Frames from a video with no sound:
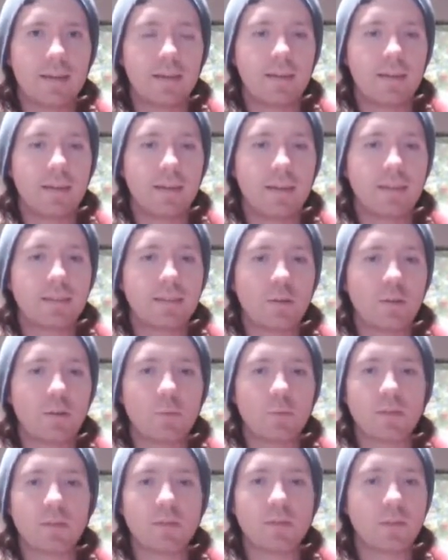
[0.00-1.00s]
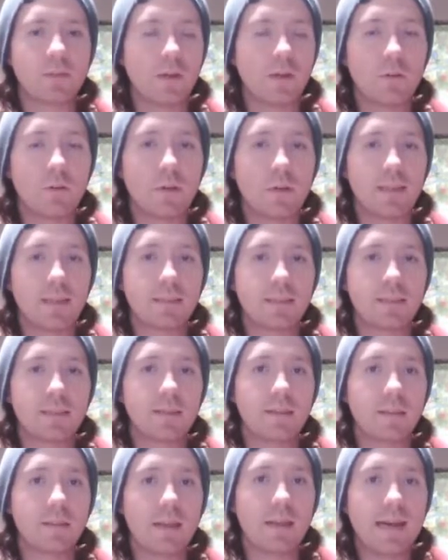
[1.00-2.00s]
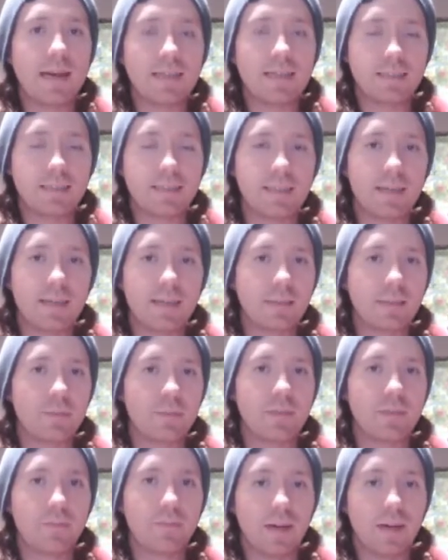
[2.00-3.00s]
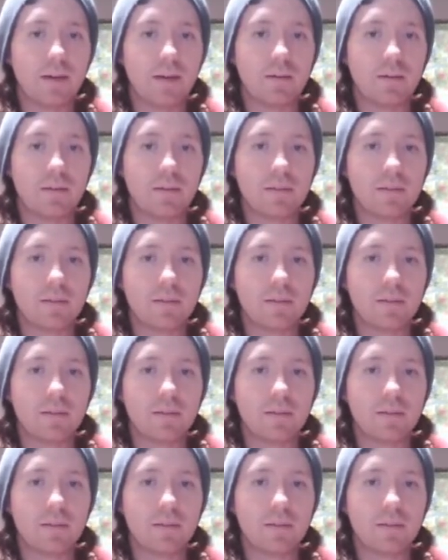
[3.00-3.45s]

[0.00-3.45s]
is almost always the last egg to be found.